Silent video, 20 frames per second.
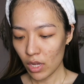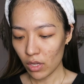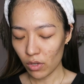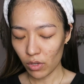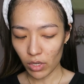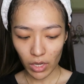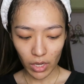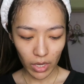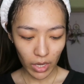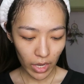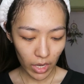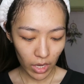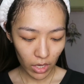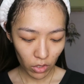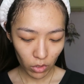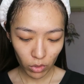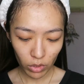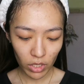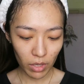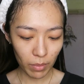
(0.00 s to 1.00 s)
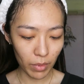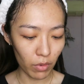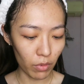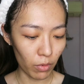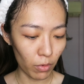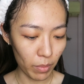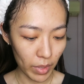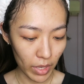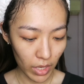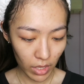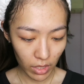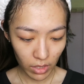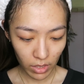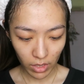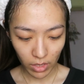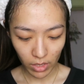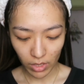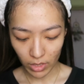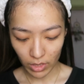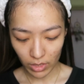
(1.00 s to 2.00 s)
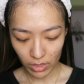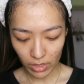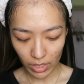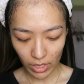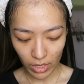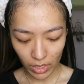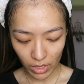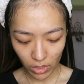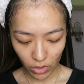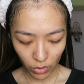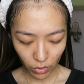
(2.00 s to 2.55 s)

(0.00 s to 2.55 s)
Okay, and the good thing about Rom&nd is that,